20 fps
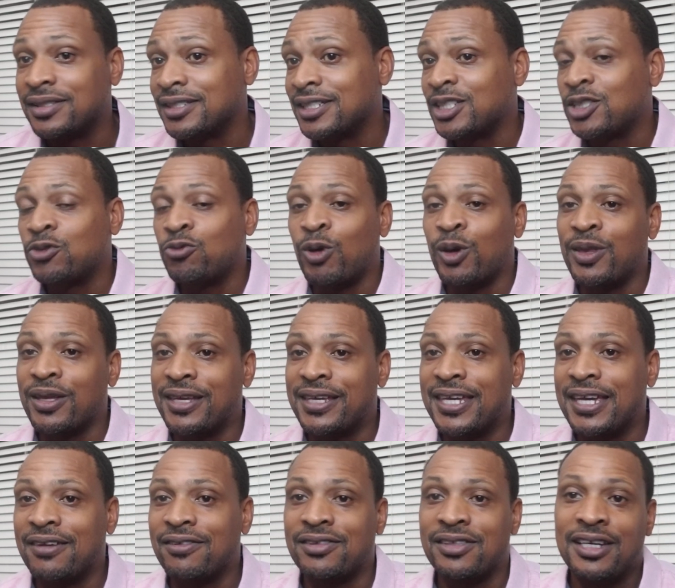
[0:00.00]
This is where the
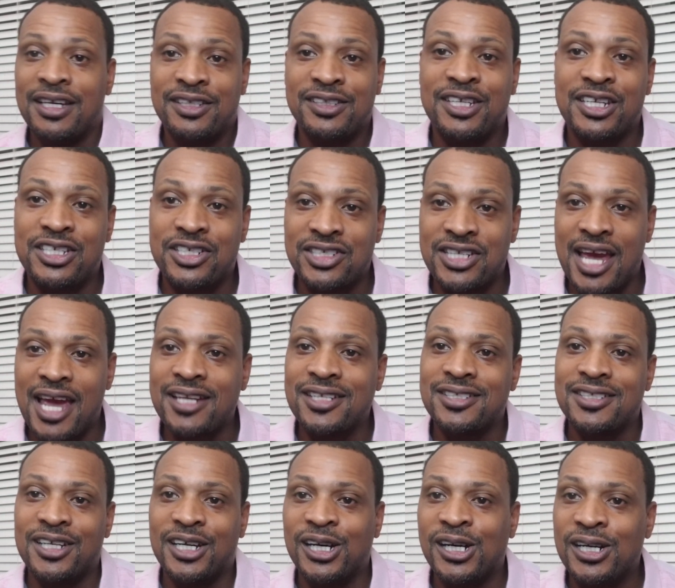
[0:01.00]
gifts, the exchanges,
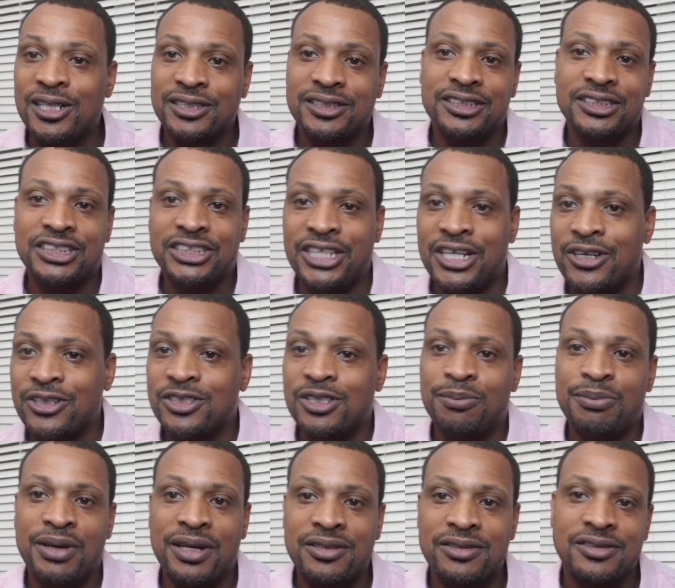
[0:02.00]
the hugs, the cheers, the
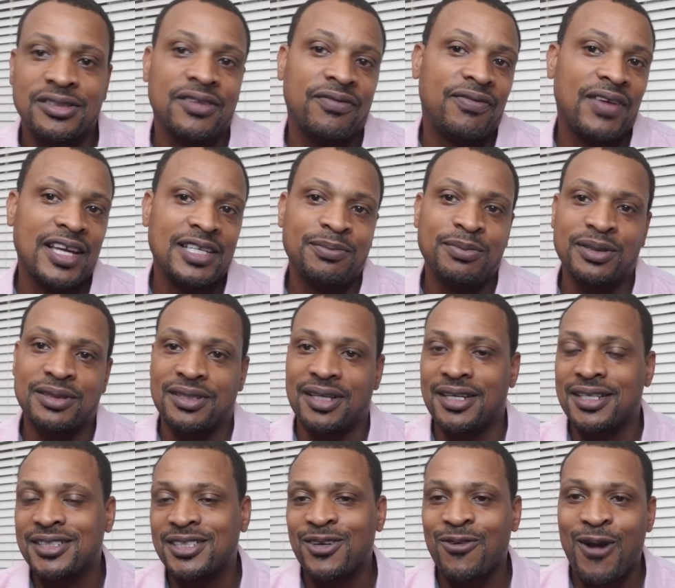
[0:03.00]
pictures, the Facebook, the
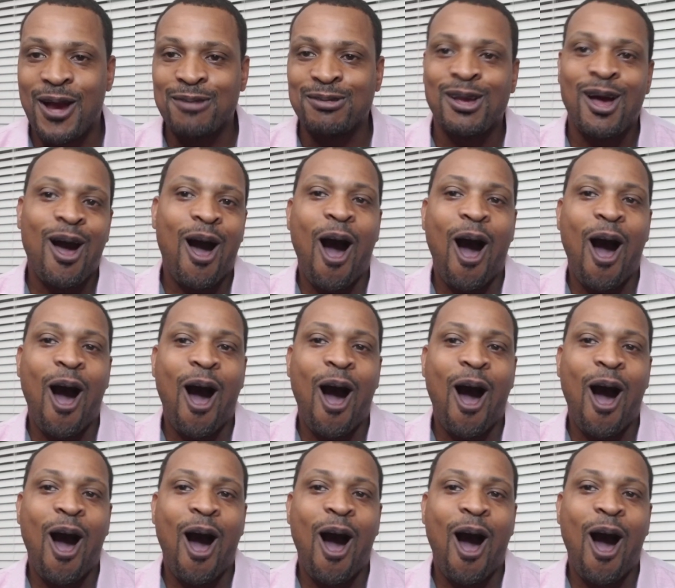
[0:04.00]
Instagrams,